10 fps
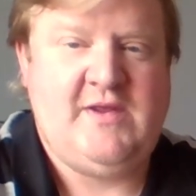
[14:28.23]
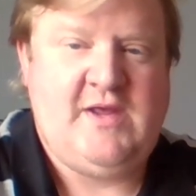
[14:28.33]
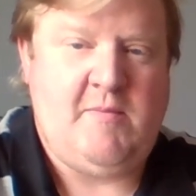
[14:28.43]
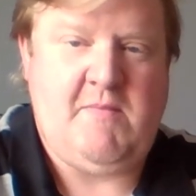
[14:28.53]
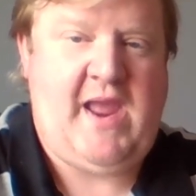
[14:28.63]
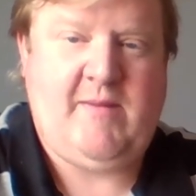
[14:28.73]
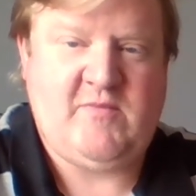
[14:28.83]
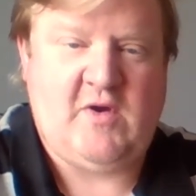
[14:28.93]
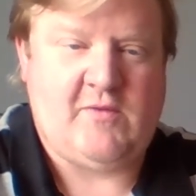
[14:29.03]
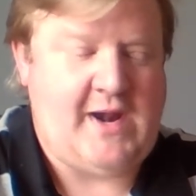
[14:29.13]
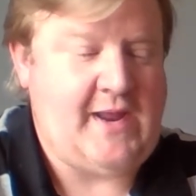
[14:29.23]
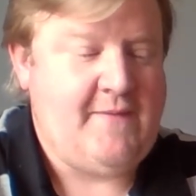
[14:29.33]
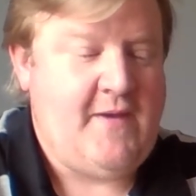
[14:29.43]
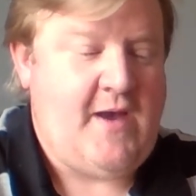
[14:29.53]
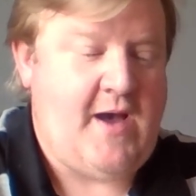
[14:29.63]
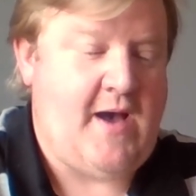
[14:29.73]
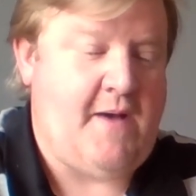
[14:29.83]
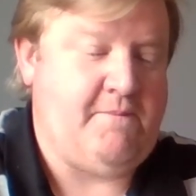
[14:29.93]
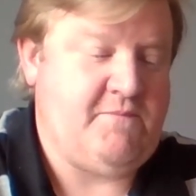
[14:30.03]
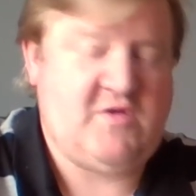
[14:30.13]
maimed already.
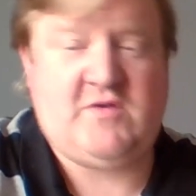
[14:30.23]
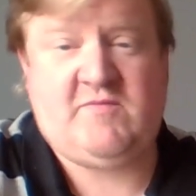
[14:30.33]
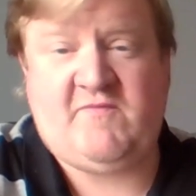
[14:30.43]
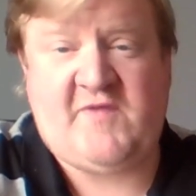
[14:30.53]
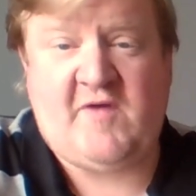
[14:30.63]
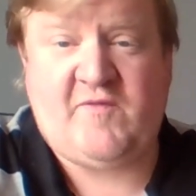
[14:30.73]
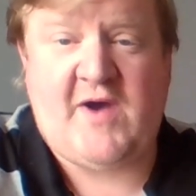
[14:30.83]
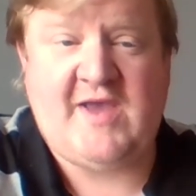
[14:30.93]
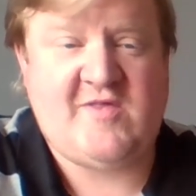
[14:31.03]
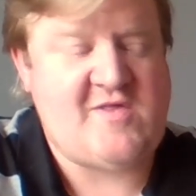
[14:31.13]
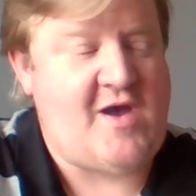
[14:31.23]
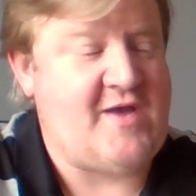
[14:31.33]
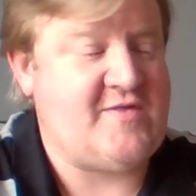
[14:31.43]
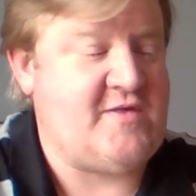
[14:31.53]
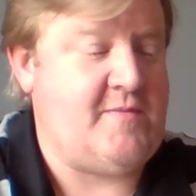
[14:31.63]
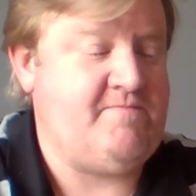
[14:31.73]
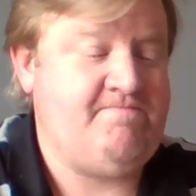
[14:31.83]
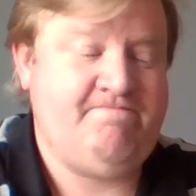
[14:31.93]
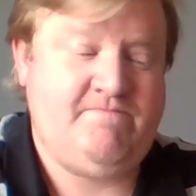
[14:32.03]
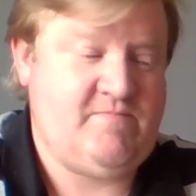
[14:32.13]
So fluff-wise, it's awesome.
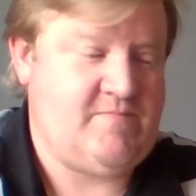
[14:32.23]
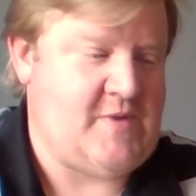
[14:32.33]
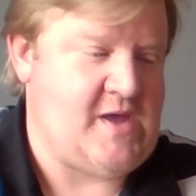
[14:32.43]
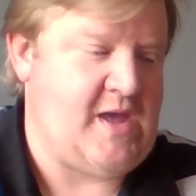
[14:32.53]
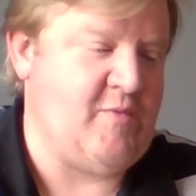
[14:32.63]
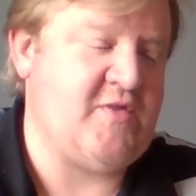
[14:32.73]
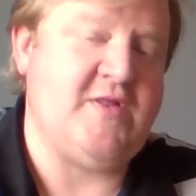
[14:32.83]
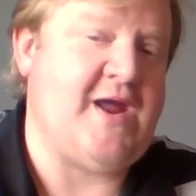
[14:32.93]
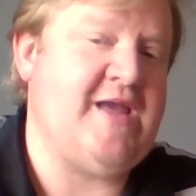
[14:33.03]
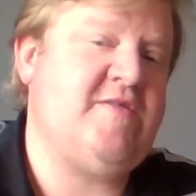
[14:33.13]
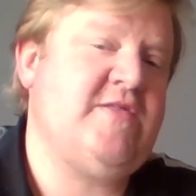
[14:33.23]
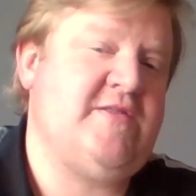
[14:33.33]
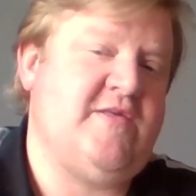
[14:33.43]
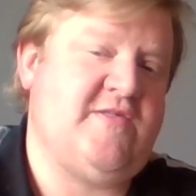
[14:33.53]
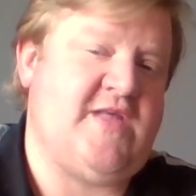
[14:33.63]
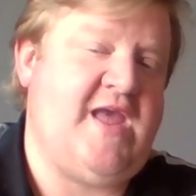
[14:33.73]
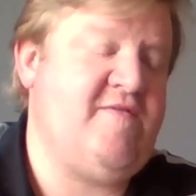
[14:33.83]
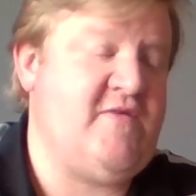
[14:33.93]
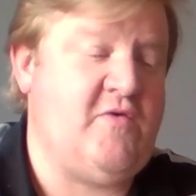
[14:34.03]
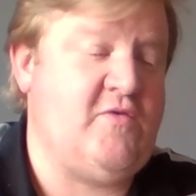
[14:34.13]
It was nice to
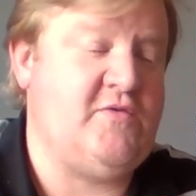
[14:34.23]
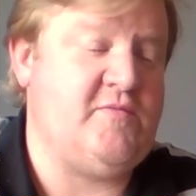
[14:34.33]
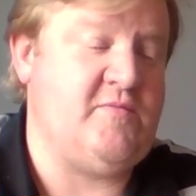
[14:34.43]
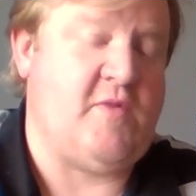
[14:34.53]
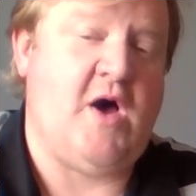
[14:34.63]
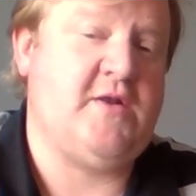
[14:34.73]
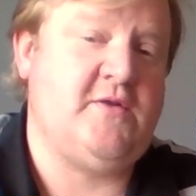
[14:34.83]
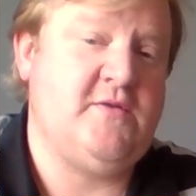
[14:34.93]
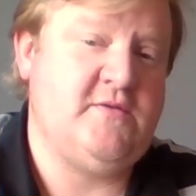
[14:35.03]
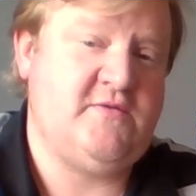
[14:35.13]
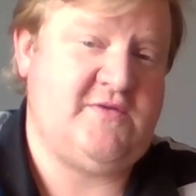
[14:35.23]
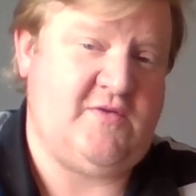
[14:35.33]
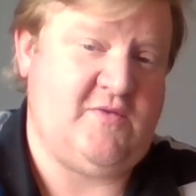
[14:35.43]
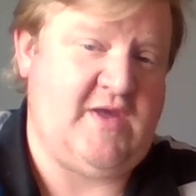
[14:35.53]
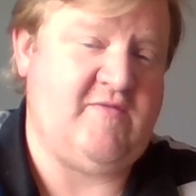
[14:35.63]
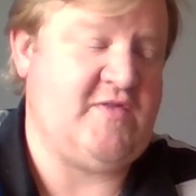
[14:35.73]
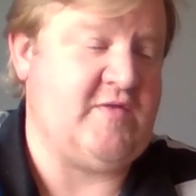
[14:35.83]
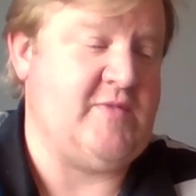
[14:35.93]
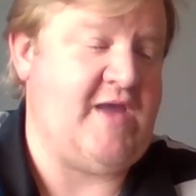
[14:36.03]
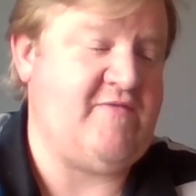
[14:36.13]
save an old model, to give it
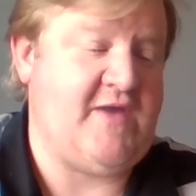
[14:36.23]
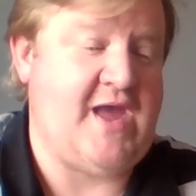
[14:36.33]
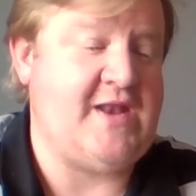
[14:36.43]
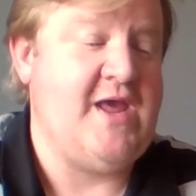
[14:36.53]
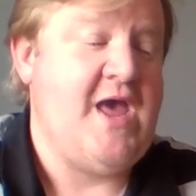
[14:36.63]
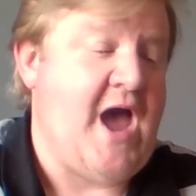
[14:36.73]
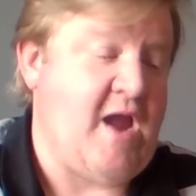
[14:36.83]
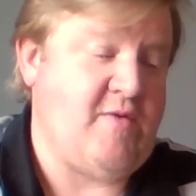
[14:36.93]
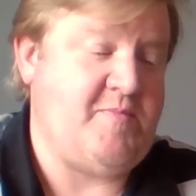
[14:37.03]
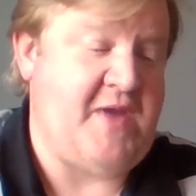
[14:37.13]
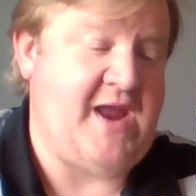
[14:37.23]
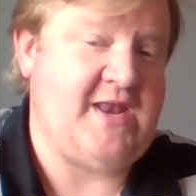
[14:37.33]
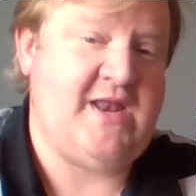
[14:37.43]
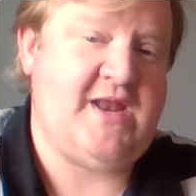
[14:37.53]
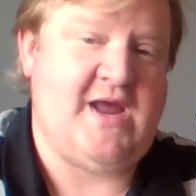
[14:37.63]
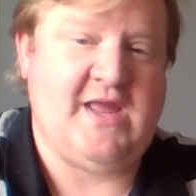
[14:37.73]
some life again. I repainted it.